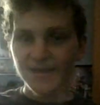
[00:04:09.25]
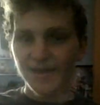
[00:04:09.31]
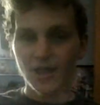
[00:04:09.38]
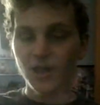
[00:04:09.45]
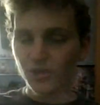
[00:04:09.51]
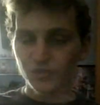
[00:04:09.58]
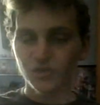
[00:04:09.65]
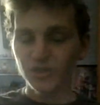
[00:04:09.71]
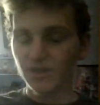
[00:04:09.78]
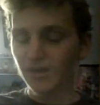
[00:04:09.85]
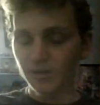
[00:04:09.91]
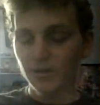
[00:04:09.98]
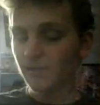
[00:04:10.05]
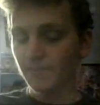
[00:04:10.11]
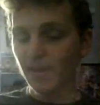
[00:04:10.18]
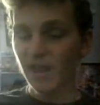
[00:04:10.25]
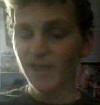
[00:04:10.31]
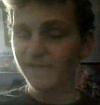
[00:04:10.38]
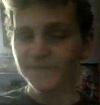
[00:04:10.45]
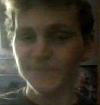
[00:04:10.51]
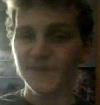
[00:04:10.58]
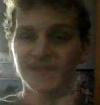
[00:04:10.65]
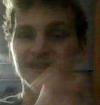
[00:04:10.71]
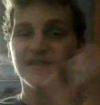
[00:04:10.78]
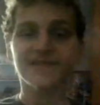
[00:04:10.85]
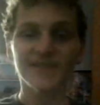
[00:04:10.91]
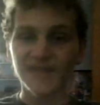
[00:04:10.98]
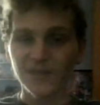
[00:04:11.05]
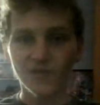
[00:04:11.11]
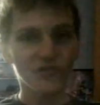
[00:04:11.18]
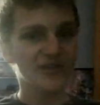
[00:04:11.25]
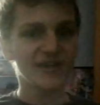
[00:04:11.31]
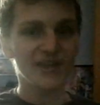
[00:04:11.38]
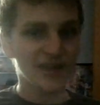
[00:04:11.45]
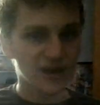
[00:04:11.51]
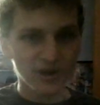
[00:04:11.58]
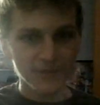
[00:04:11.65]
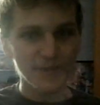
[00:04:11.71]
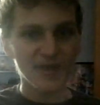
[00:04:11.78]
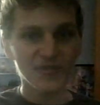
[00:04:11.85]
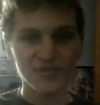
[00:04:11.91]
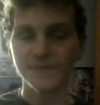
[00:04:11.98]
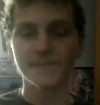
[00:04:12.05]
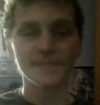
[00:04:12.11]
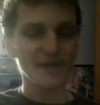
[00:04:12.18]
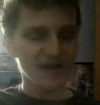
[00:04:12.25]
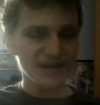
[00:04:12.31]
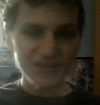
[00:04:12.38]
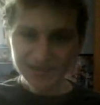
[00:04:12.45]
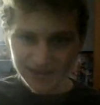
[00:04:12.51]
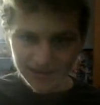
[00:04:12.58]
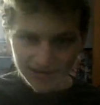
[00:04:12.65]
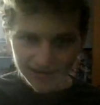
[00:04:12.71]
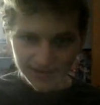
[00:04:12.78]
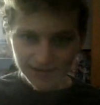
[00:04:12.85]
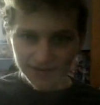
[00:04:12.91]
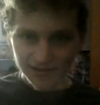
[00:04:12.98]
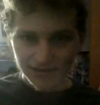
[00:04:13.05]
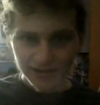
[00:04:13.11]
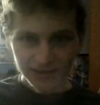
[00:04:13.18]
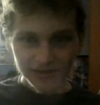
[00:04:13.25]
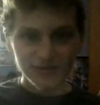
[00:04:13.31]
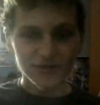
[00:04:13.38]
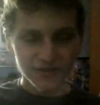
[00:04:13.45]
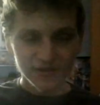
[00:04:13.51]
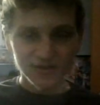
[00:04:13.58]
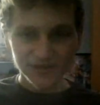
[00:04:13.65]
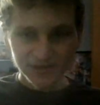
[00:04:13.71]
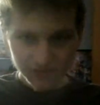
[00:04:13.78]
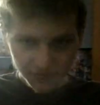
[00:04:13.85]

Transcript: auctioning them off because they only care about the money? You